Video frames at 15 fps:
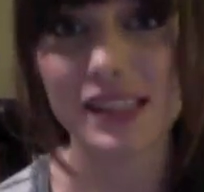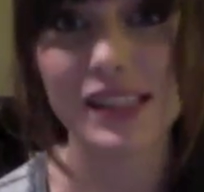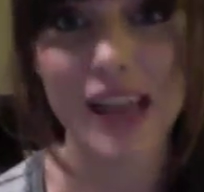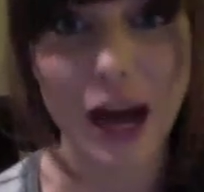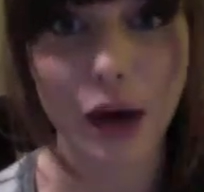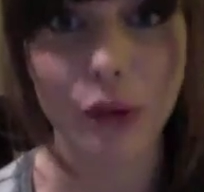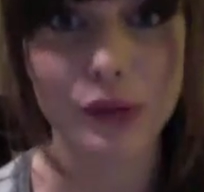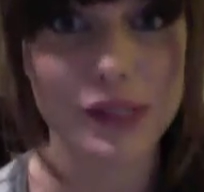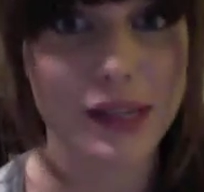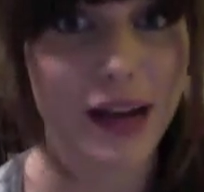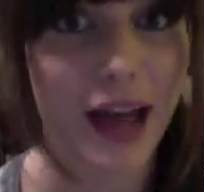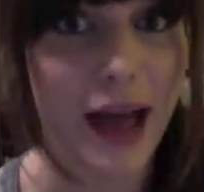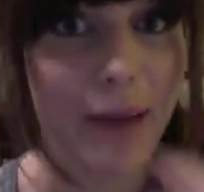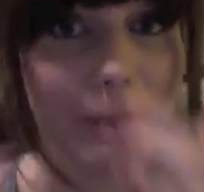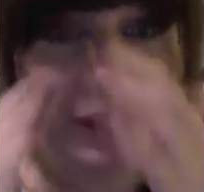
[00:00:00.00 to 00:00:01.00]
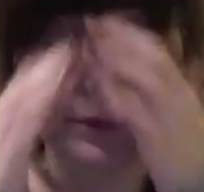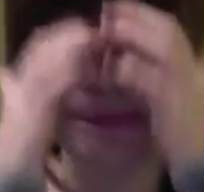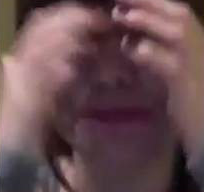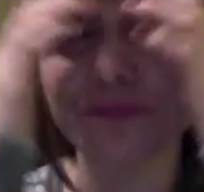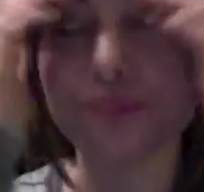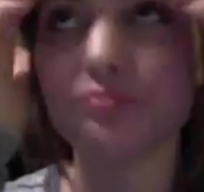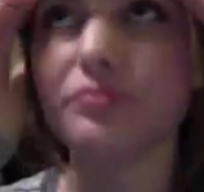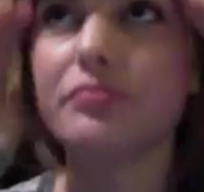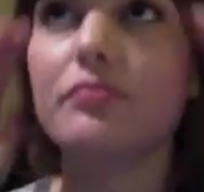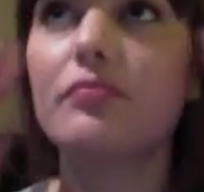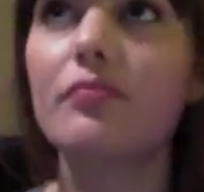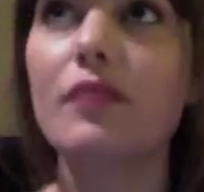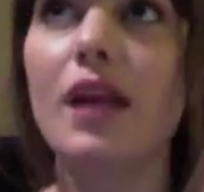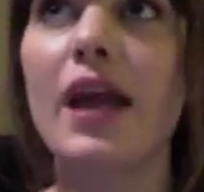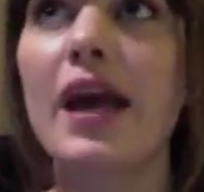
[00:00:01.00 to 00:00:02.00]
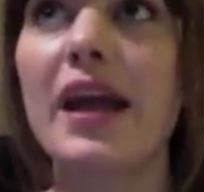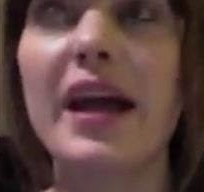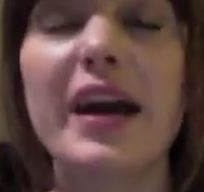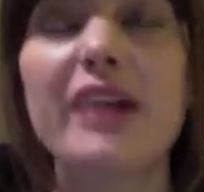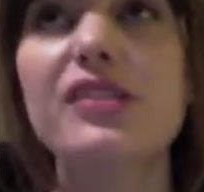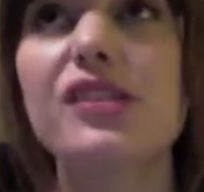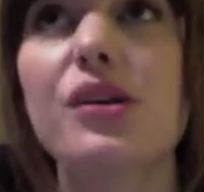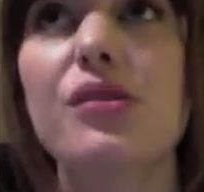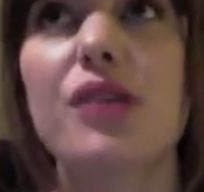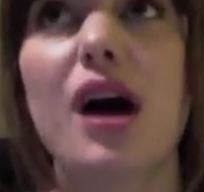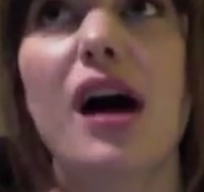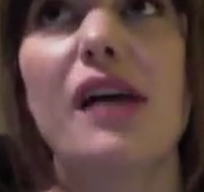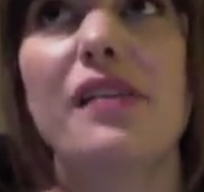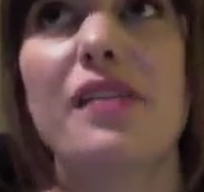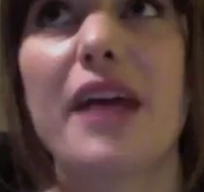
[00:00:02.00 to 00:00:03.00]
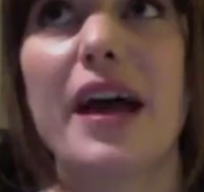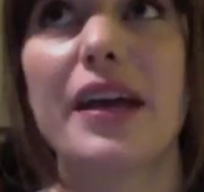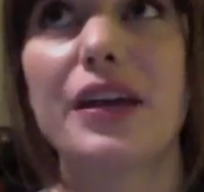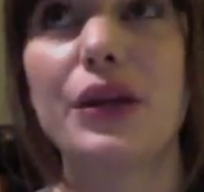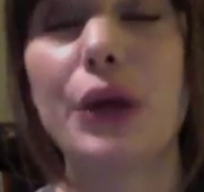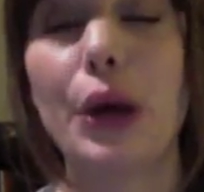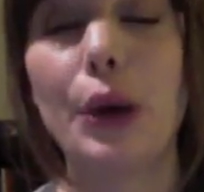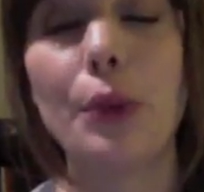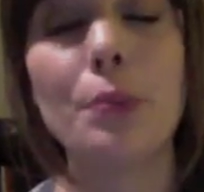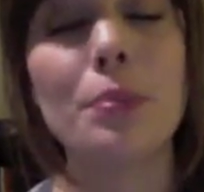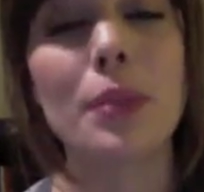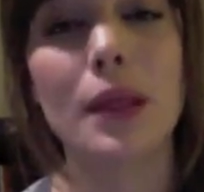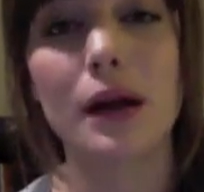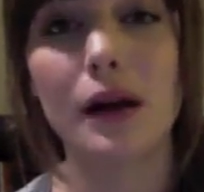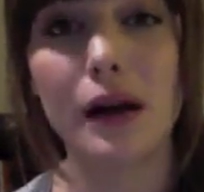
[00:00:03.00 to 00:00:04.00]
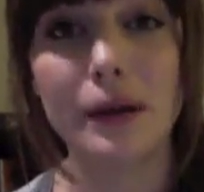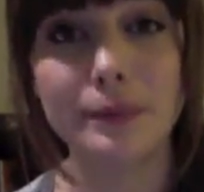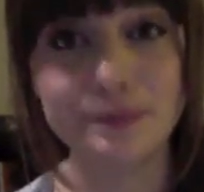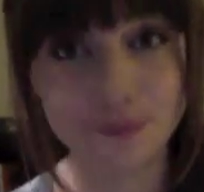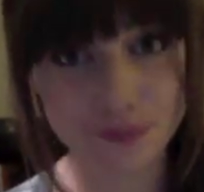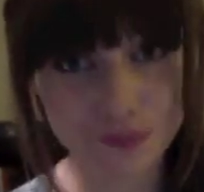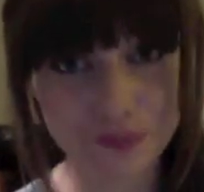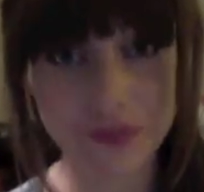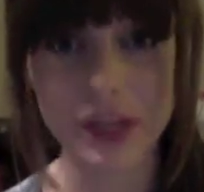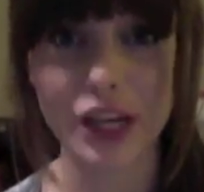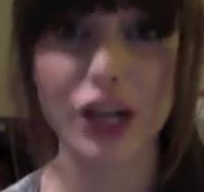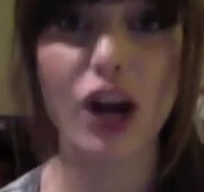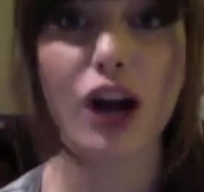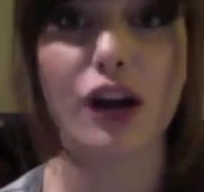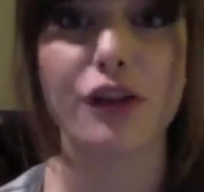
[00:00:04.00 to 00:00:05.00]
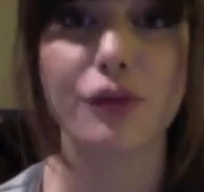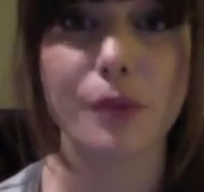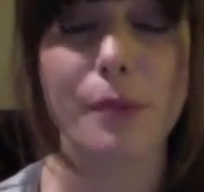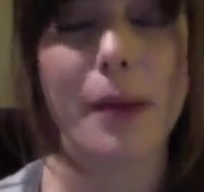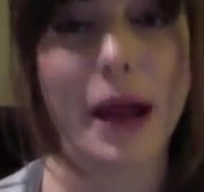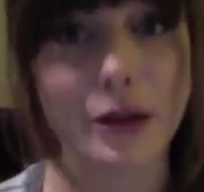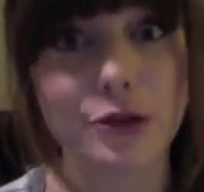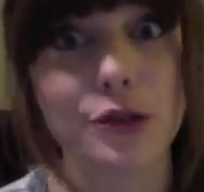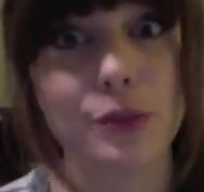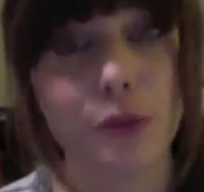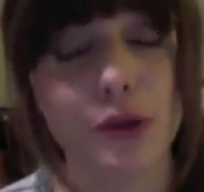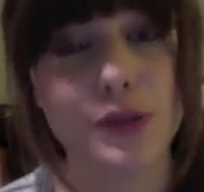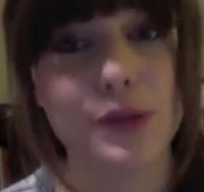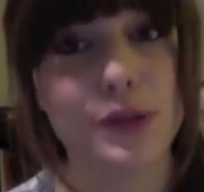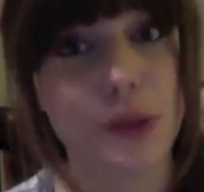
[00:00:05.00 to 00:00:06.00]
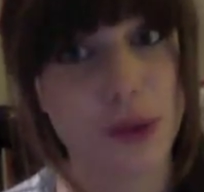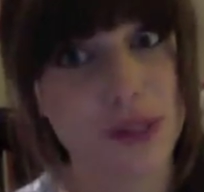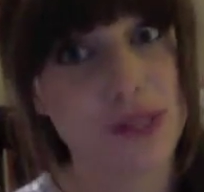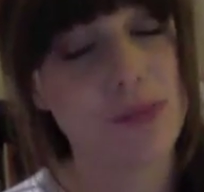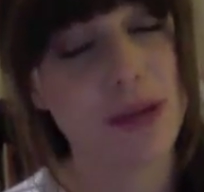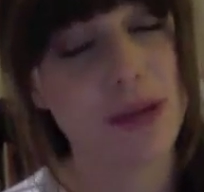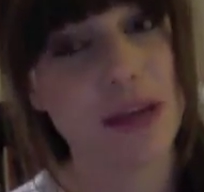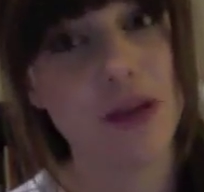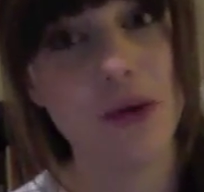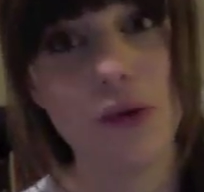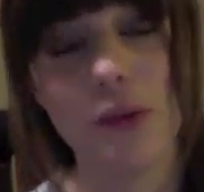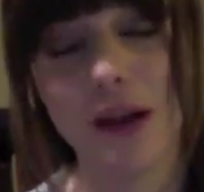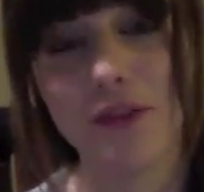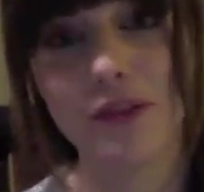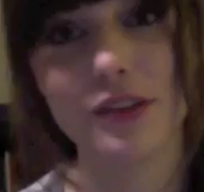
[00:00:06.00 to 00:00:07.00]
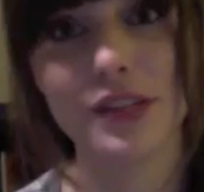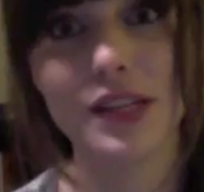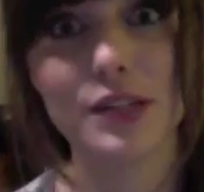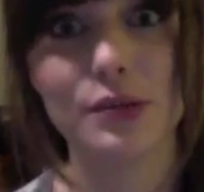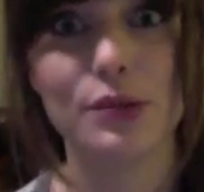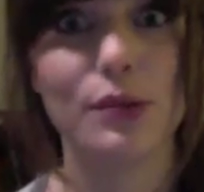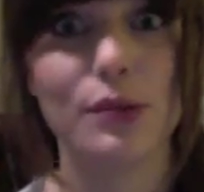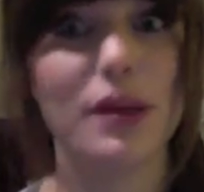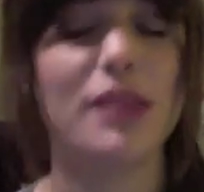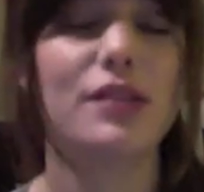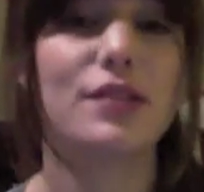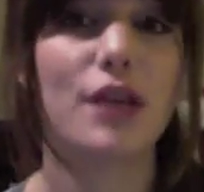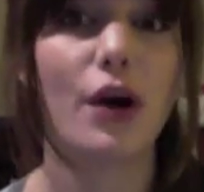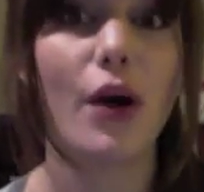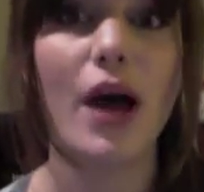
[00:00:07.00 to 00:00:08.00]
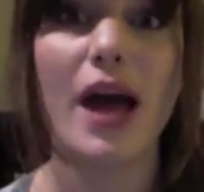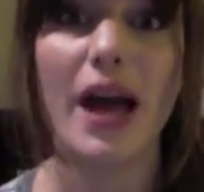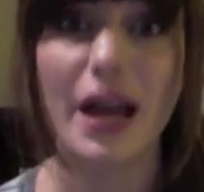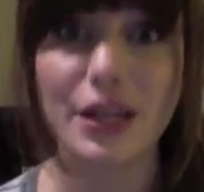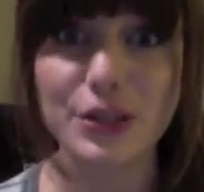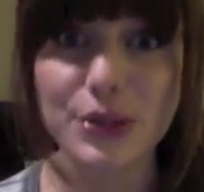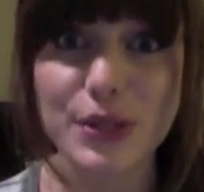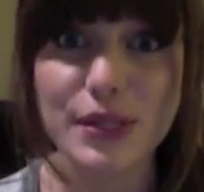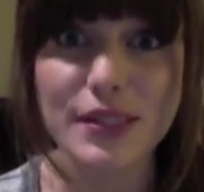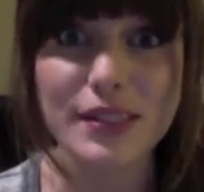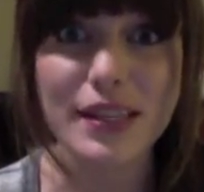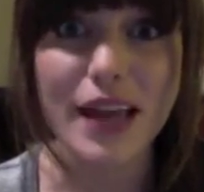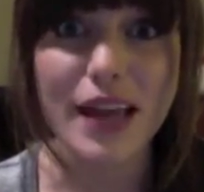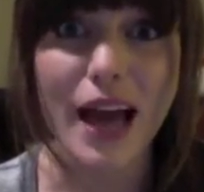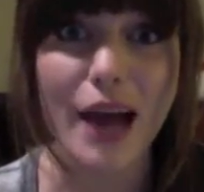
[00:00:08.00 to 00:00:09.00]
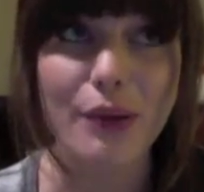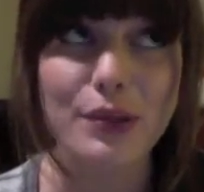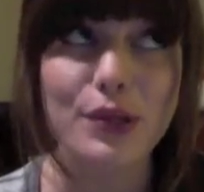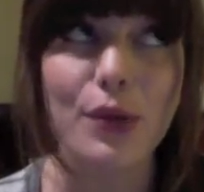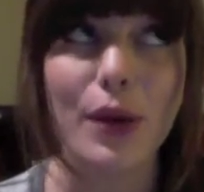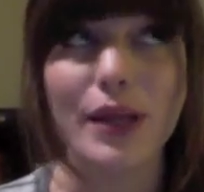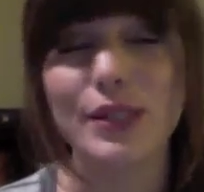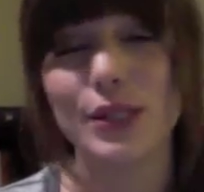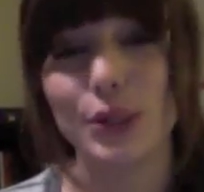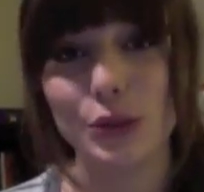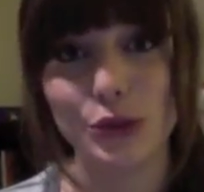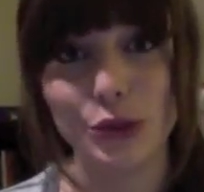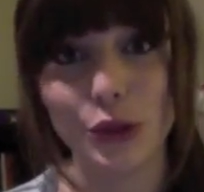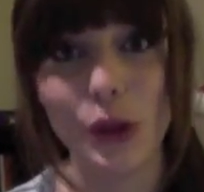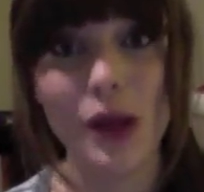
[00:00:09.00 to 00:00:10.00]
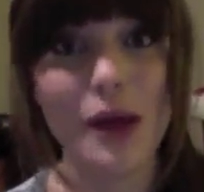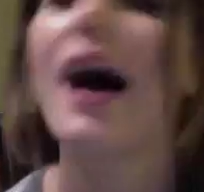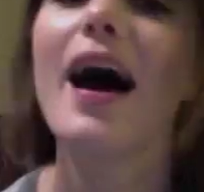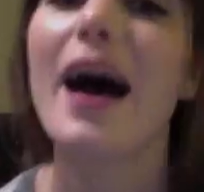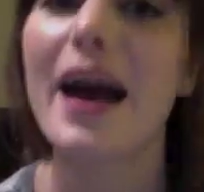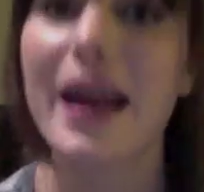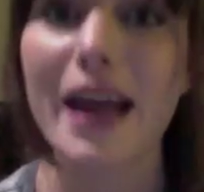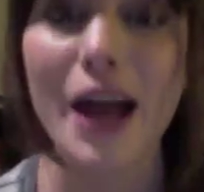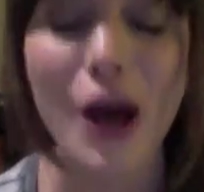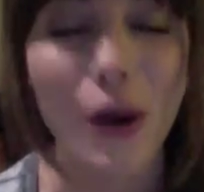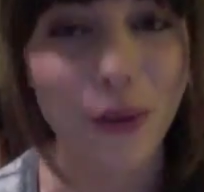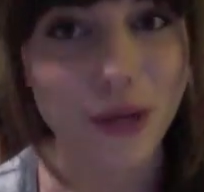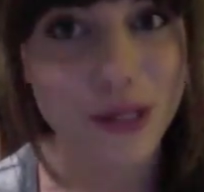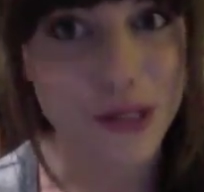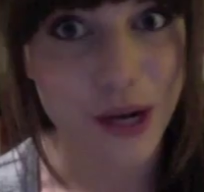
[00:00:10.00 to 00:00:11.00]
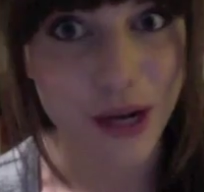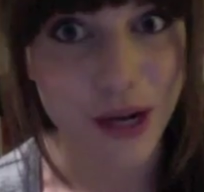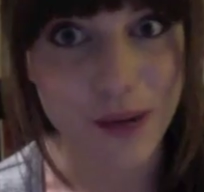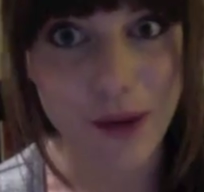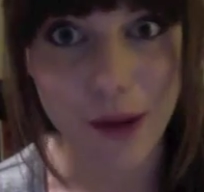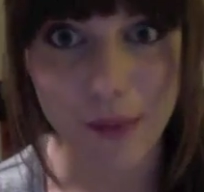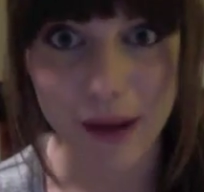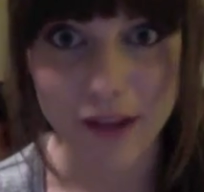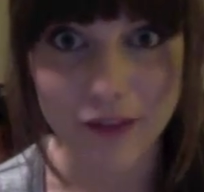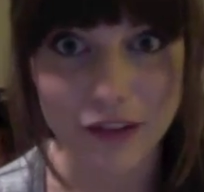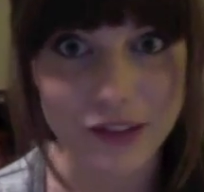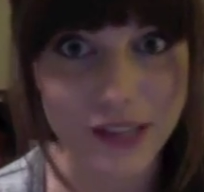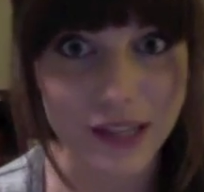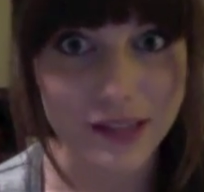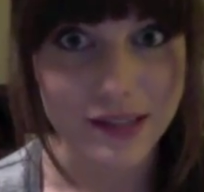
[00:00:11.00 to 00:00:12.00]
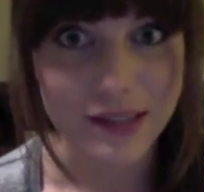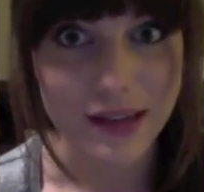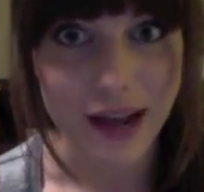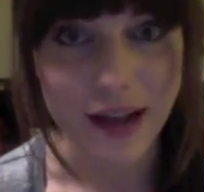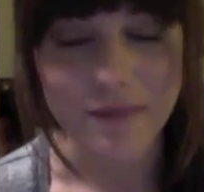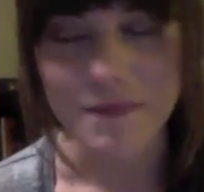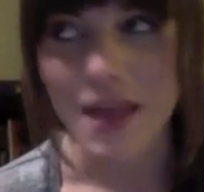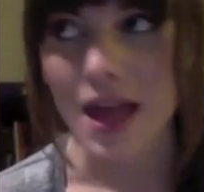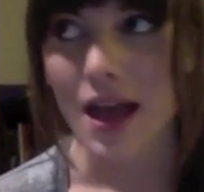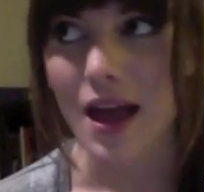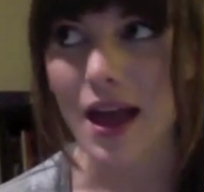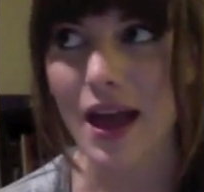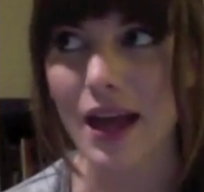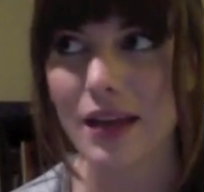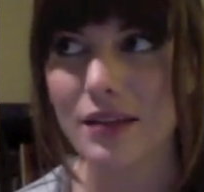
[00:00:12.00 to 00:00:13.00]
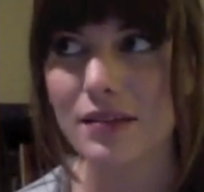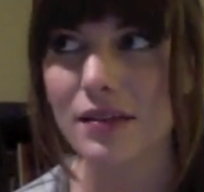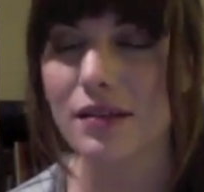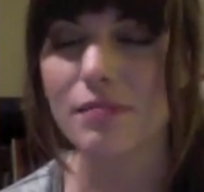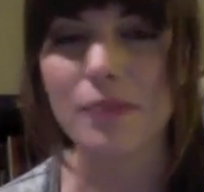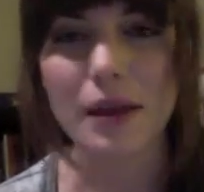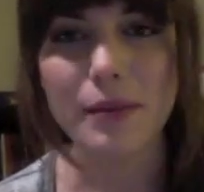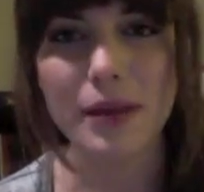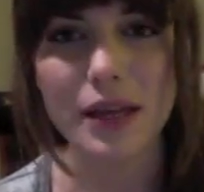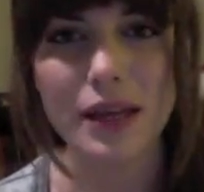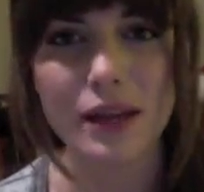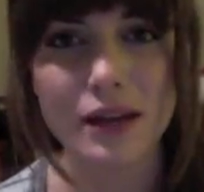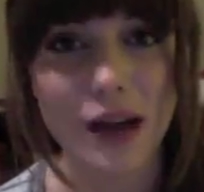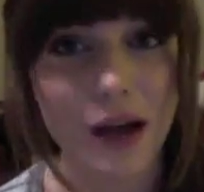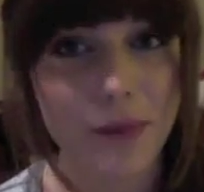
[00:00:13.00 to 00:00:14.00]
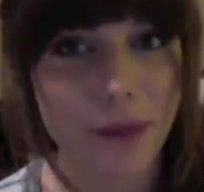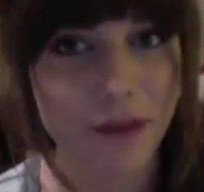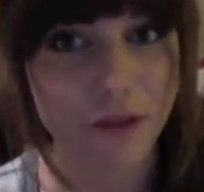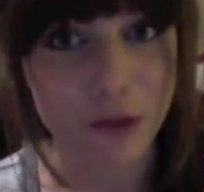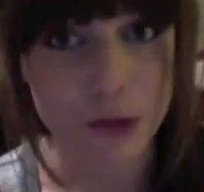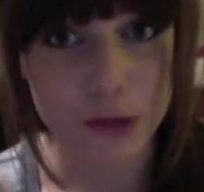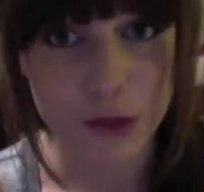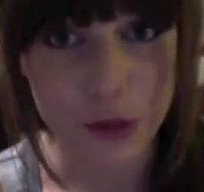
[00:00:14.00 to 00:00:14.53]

is how it was going to happen. And I also thought that, Nick Carter from the Backstreet Boys was going to be who my first kiss was with. So as you can see, I was quite delusional. I want to talk about my first kiss today. And maybe not my first